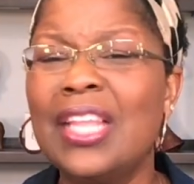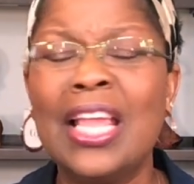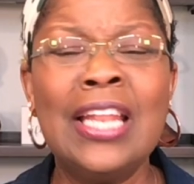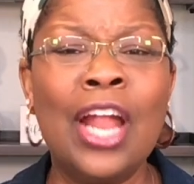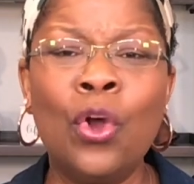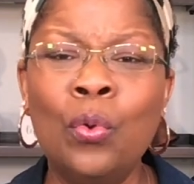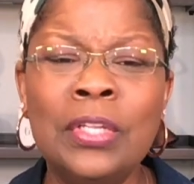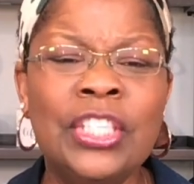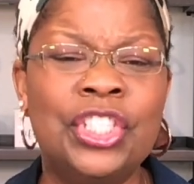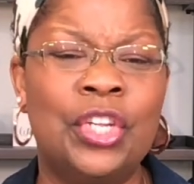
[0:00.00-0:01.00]
Not
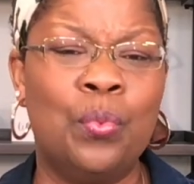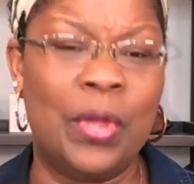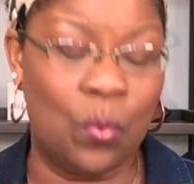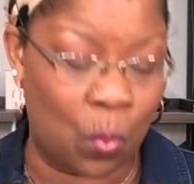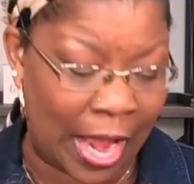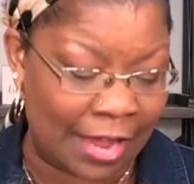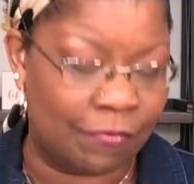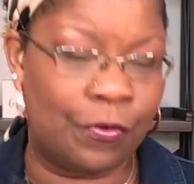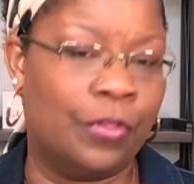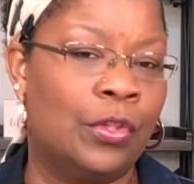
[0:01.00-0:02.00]
only should we wait
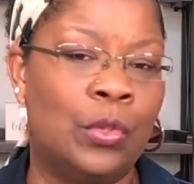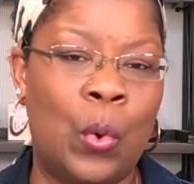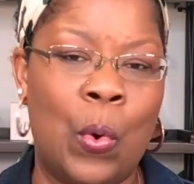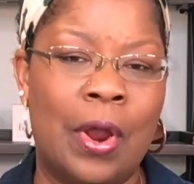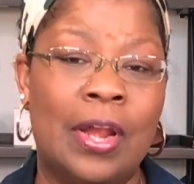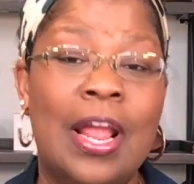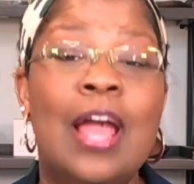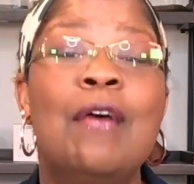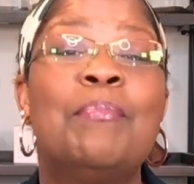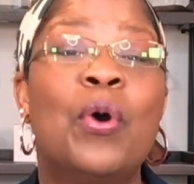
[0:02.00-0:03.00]
for the Lord,
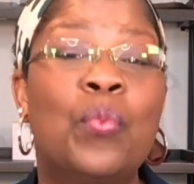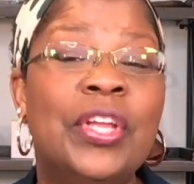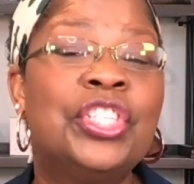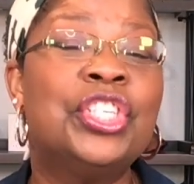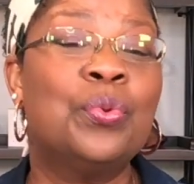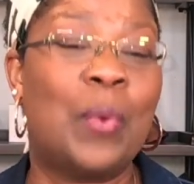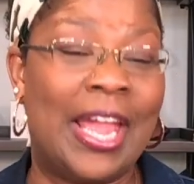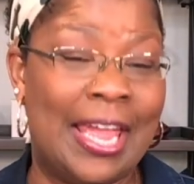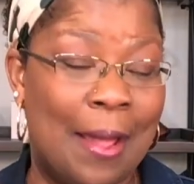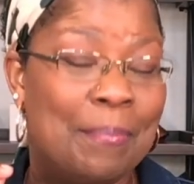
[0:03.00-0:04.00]
but we should
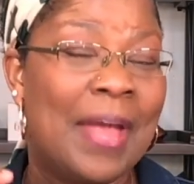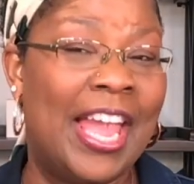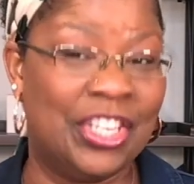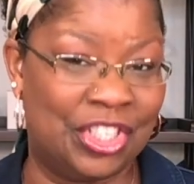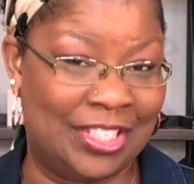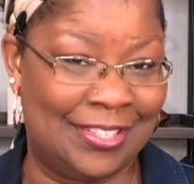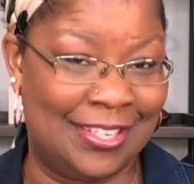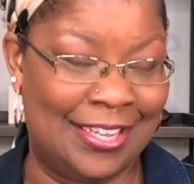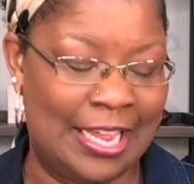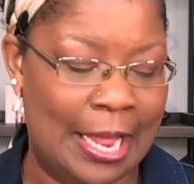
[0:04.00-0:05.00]
wait
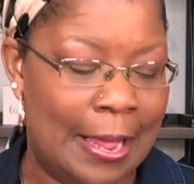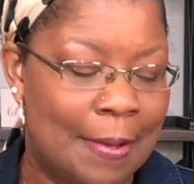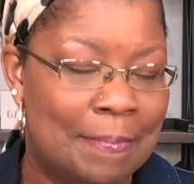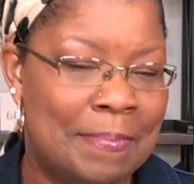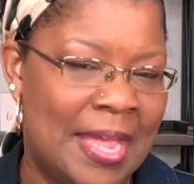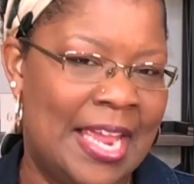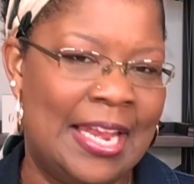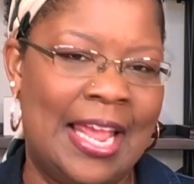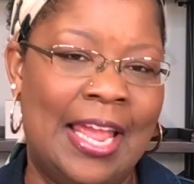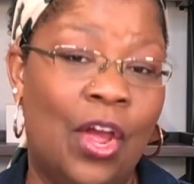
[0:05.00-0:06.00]
patiently,
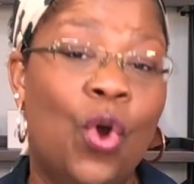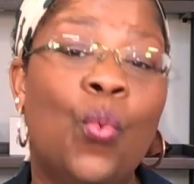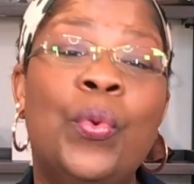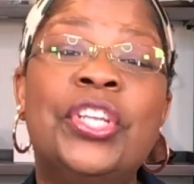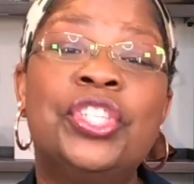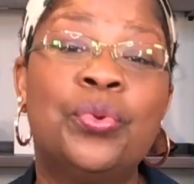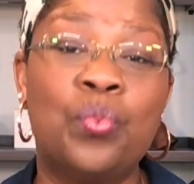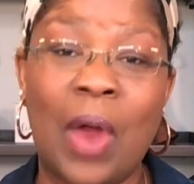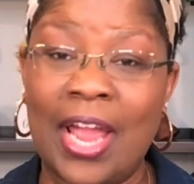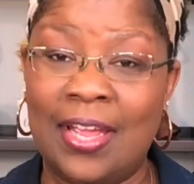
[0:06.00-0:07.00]
meaning we should
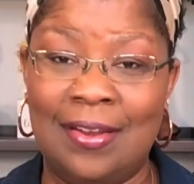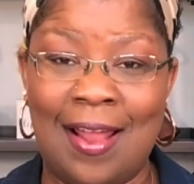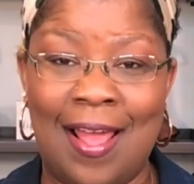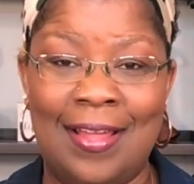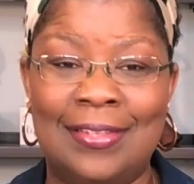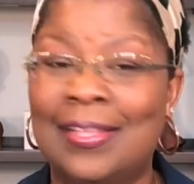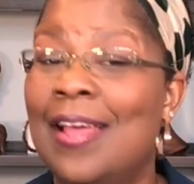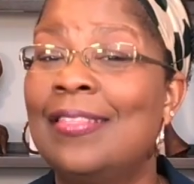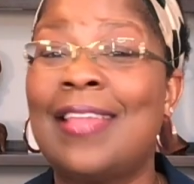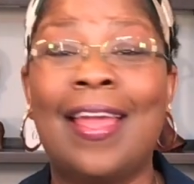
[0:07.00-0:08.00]
recognize
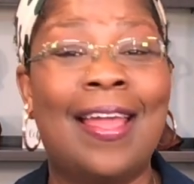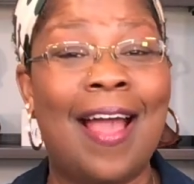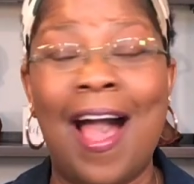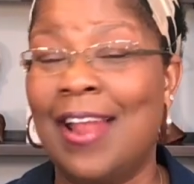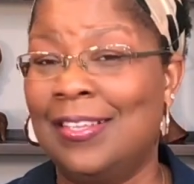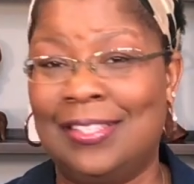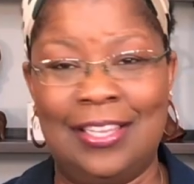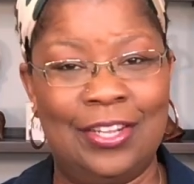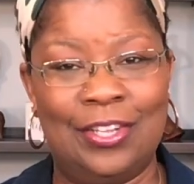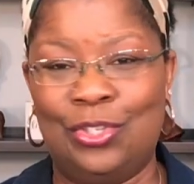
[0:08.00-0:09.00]
that God is
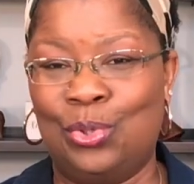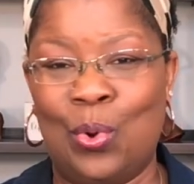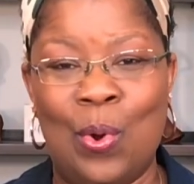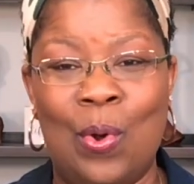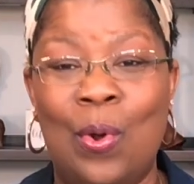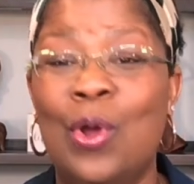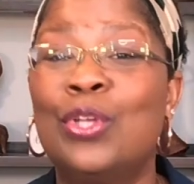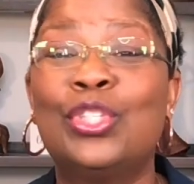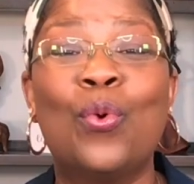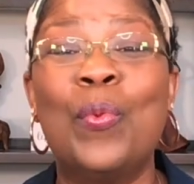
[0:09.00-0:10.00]
in control
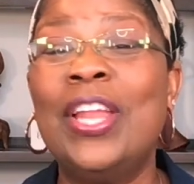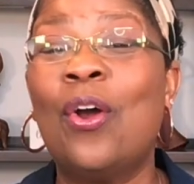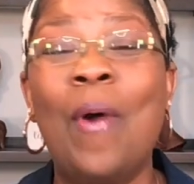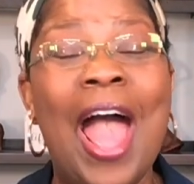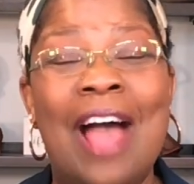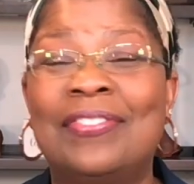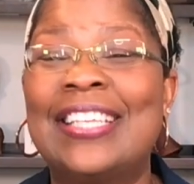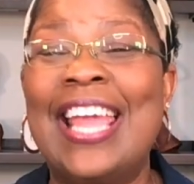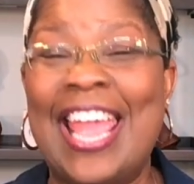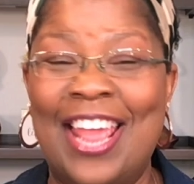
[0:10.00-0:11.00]
so we don't have to
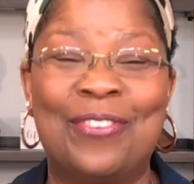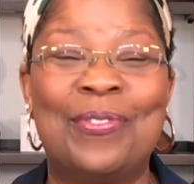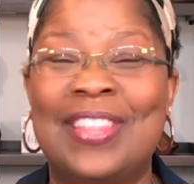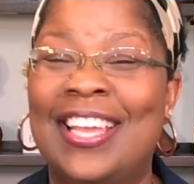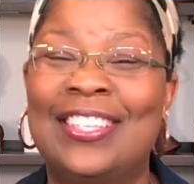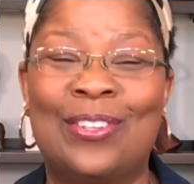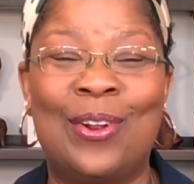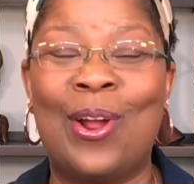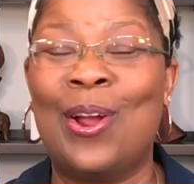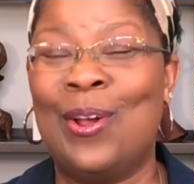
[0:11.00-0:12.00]
handle things on
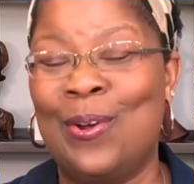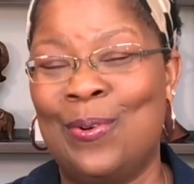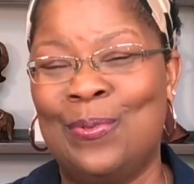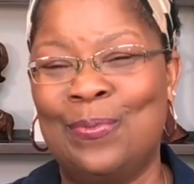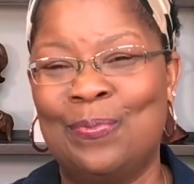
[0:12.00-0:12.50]
our own.